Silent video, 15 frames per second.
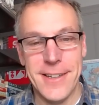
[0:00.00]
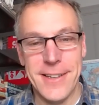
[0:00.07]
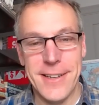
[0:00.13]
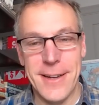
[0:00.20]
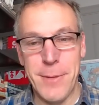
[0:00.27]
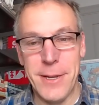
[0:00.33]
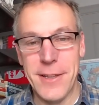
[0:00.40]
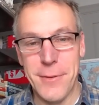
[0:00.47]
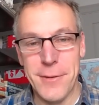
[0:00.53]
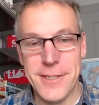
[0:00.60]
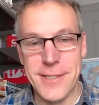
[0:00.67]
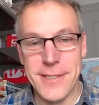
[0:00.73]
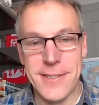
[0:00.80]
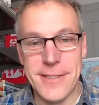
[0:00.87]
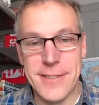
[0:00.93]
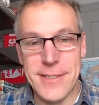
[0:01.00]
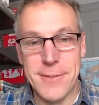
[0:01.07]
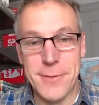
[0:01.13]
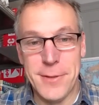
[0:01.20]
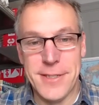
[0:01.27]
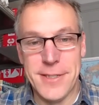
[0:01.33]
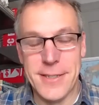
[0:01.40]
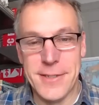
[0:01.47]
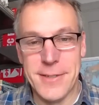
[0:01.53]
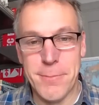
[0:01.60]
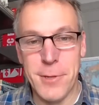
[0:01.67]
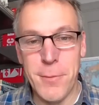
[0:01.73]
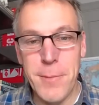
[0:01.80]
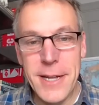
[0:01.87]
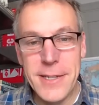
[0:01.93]
I mean, there was this
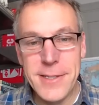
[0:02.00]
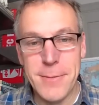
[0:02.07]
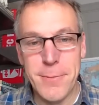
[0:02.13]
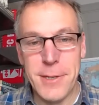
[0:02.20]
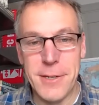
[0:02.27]
momentum,